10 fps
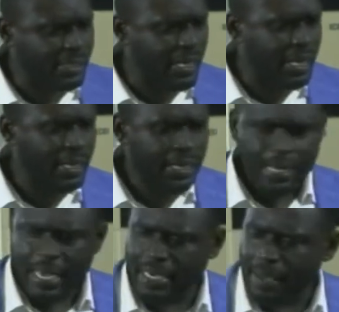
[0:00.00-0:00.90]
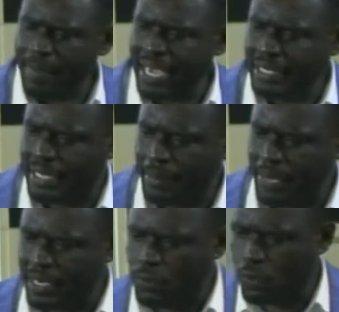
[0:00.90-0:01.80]
there and the men came
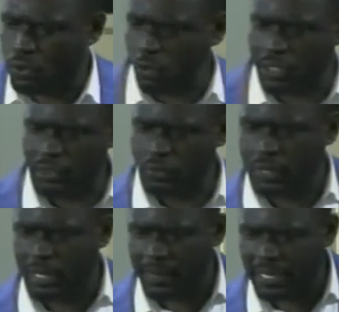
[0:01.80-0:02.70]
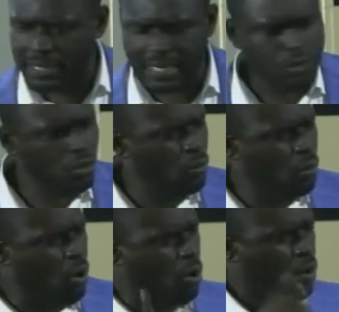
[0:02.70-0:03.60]
and he was talking to them. And he said, do you
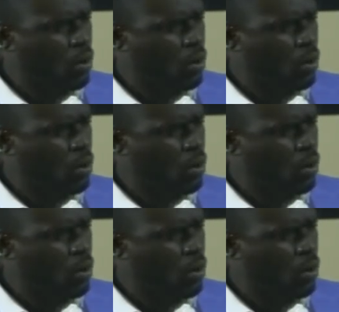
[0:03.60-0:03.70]
know